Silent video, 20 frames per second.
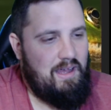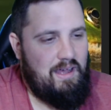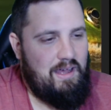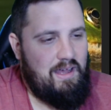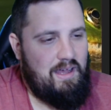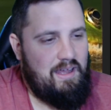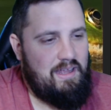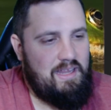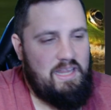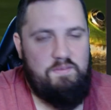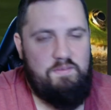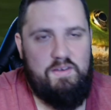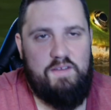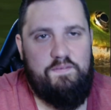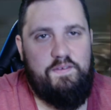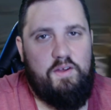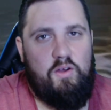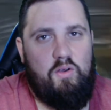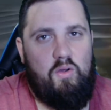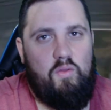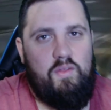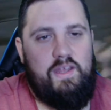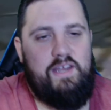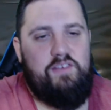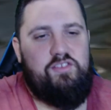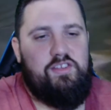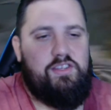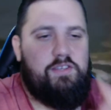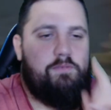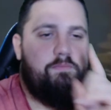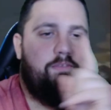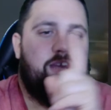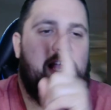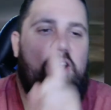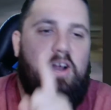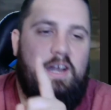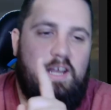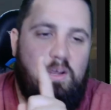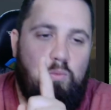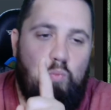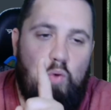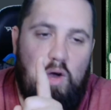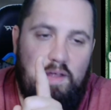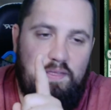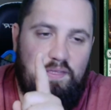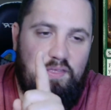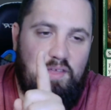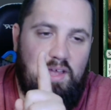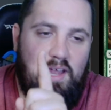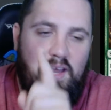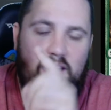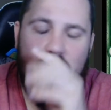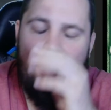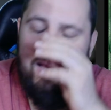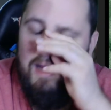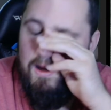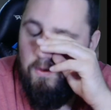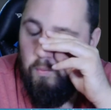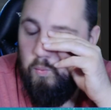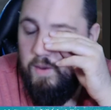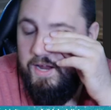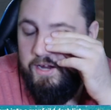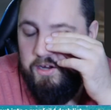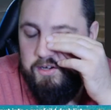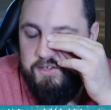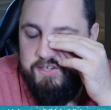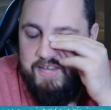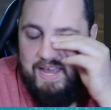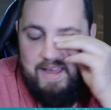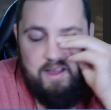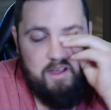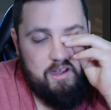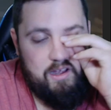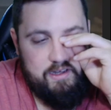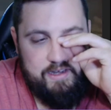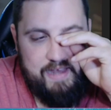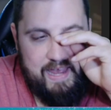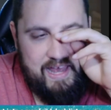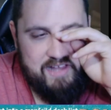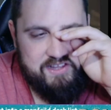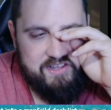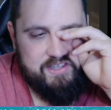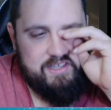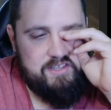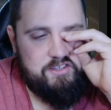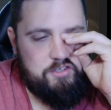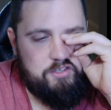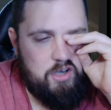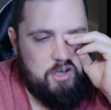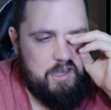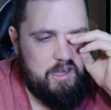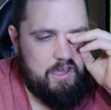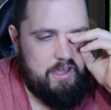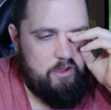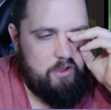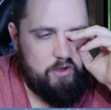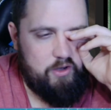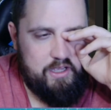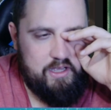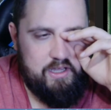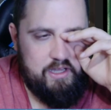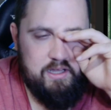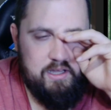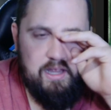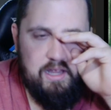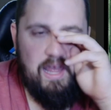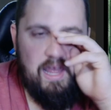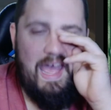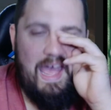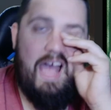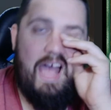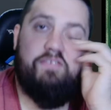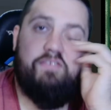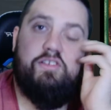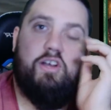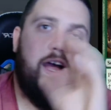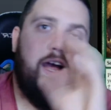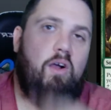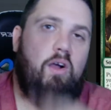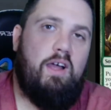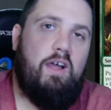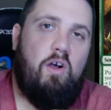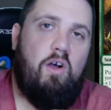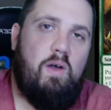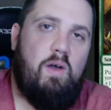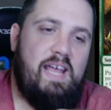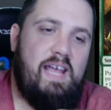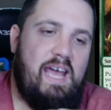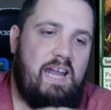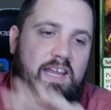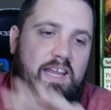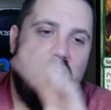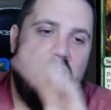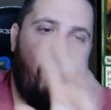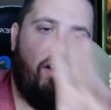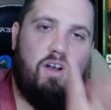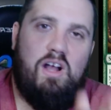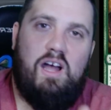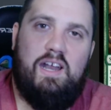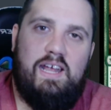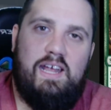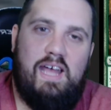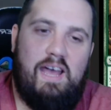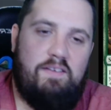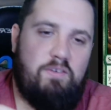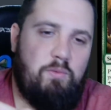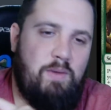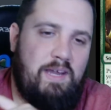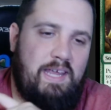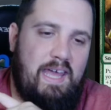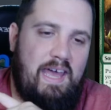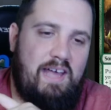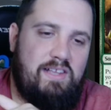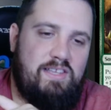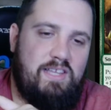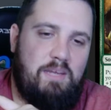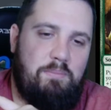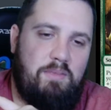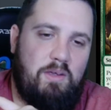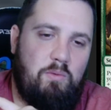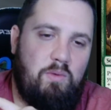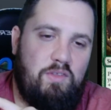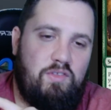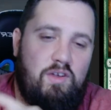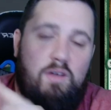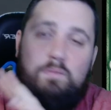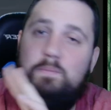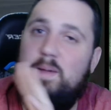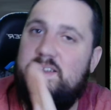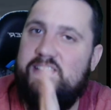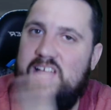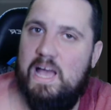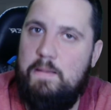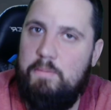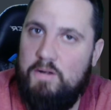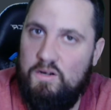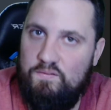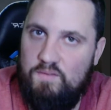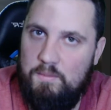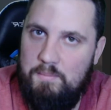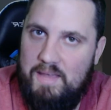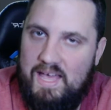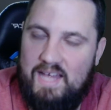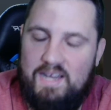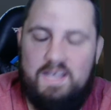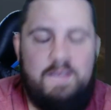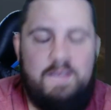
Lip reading: Even if you're only just targeting one thing, we could cast this, target Helga, after Helga already had a counter on it after we cast something with her by tapping her for mana.